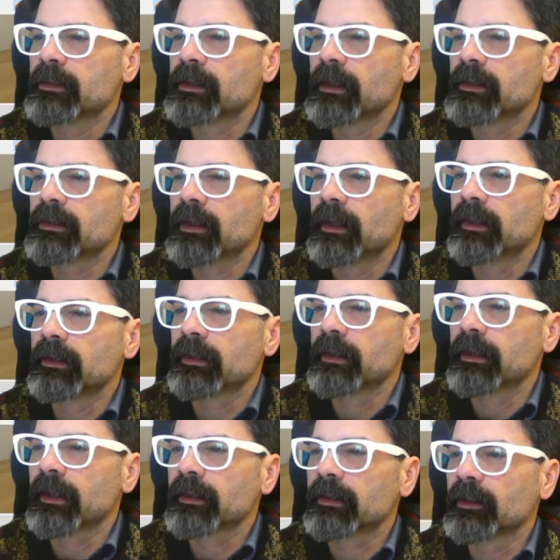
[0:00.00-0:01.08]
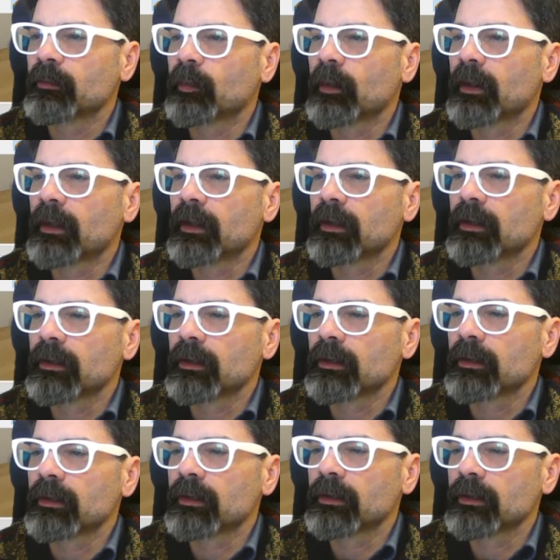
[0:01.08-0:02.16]
says unconnected
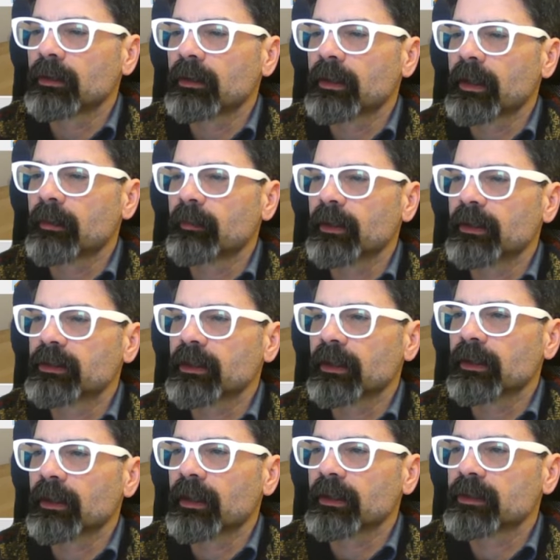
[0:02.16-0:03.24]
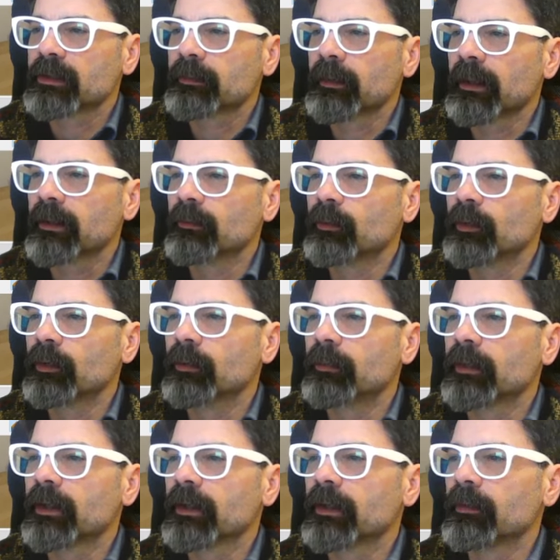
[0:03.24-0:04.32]
wall. That means I lost my
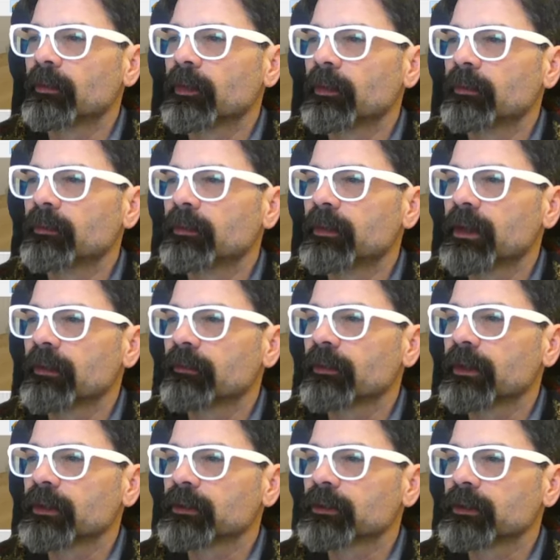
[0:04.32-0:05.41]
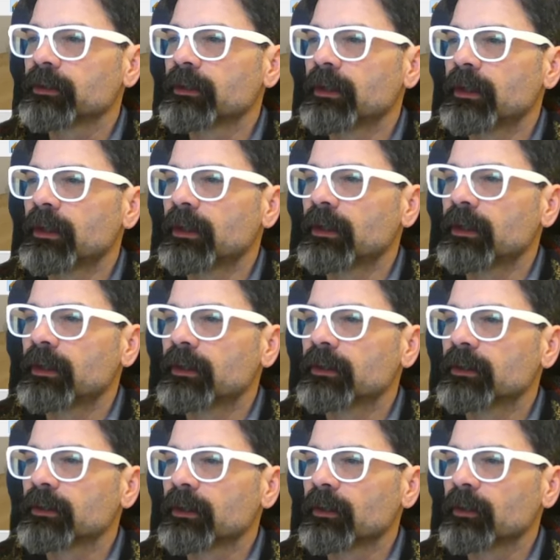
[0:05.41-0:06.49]
room room definition.
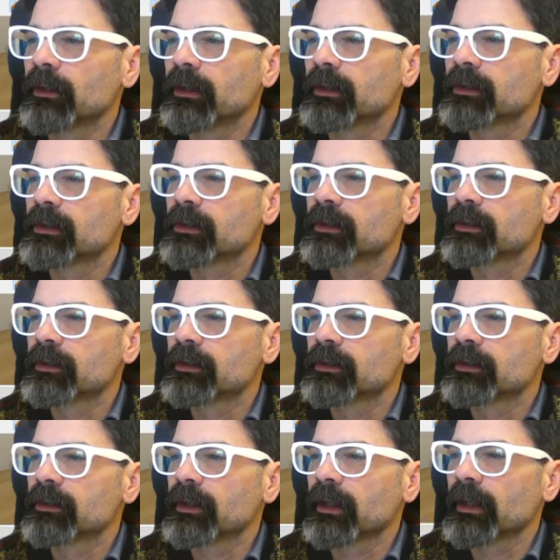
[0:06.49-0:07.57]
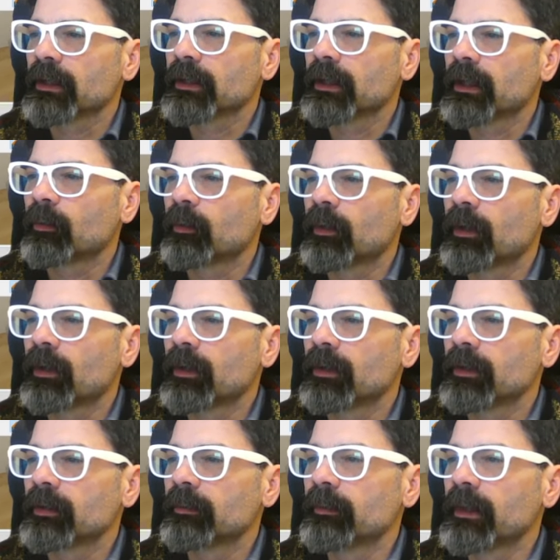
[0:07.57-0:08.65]
So let's select that
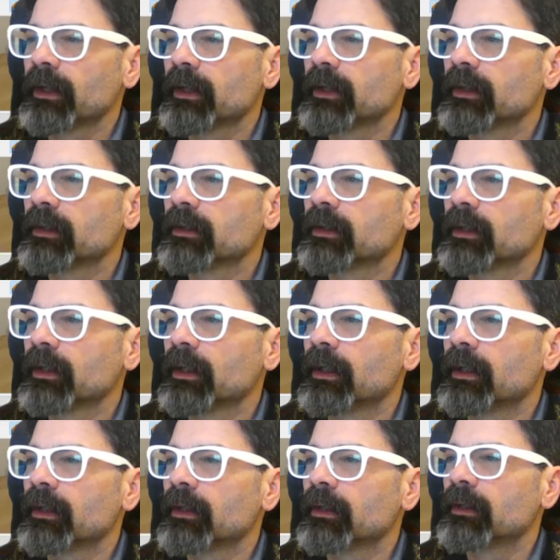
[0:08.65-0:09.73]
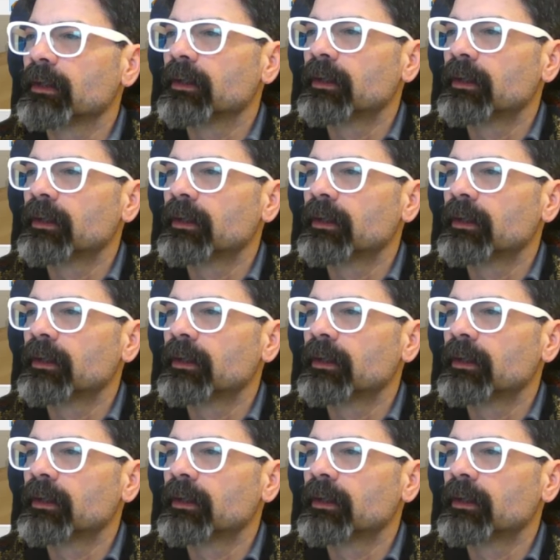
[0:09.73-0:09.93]
wall and make it uh,